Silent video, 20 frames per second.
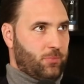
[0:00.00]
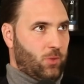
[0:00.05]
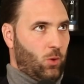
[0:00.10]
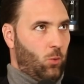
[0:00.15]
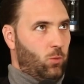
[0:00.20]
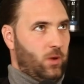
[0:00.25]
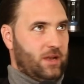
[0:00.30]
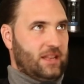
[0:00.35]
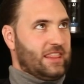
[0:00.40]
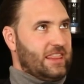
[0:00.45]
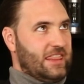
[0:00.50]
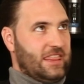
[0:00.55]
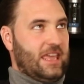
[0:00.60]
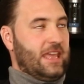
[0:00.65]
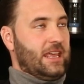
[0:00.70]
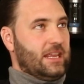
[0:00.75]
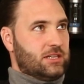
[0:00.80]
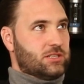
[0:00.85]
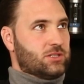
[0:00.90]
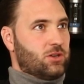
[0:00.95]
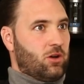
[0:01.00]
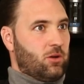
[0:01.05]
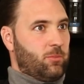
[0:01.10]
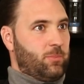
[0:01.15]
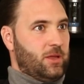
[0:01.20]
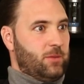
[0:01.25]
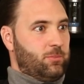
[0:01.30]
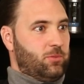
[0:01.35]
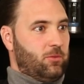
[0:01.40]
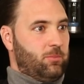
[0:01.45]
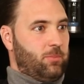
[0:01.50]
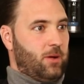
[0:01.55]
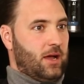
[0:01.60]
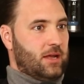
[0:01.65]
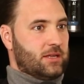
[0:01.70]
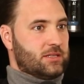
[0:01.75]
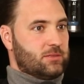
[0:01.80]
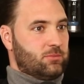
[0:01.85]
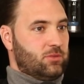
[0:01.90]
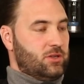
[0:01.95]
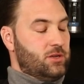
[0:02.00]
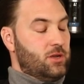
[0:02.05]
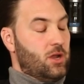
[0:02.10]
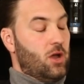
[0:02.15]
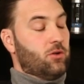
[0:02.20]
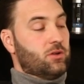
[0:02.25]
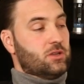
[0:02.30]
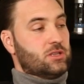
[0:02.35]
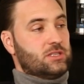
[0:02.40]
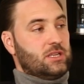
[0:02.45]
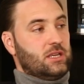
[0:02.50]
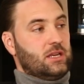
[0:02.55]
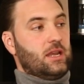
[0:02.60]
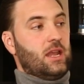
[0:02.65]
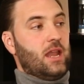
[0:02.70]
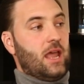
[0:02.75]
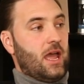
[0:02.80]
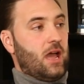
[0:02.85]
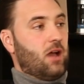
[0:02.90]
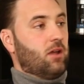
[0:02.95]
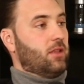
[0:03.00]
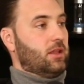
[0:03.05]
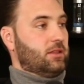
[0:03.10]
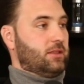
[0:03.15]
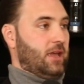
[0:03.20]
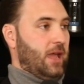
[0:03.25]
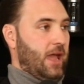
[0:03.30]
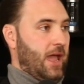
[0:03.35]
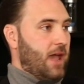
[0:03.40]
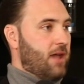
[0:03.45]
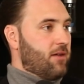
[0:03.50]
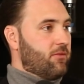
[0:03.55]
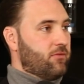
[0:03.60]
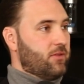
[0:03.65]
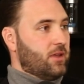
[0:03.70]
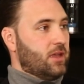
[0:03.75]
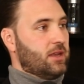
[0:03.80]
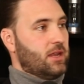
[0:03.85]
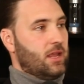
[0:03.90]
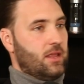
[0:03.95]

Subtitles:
What things are people possibly noticing now that they haven't?